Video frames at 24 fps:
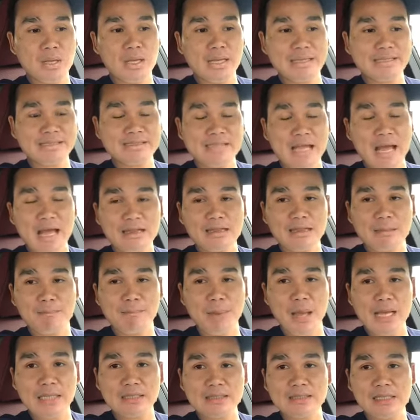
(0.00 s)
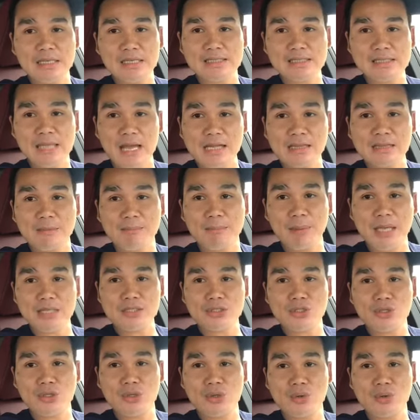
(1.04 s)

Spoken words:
is that the best